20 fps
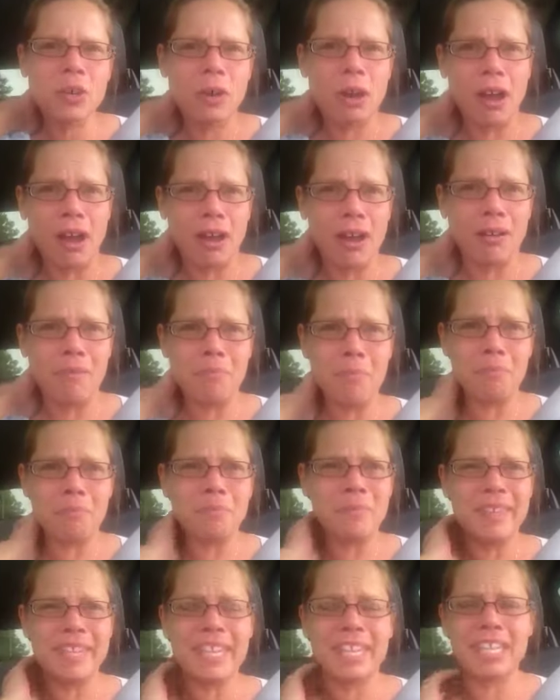Um,
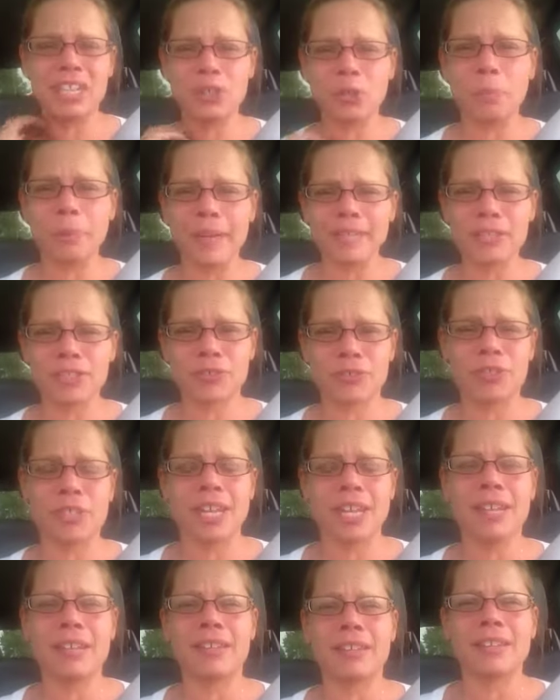getting your picture
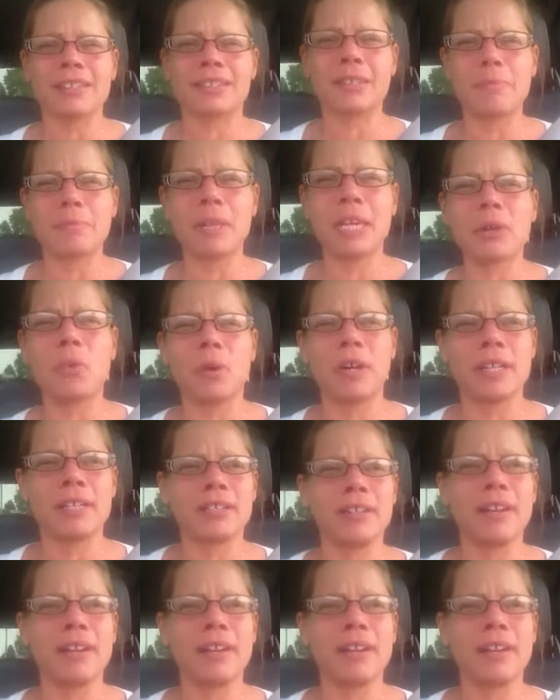taken is a big one.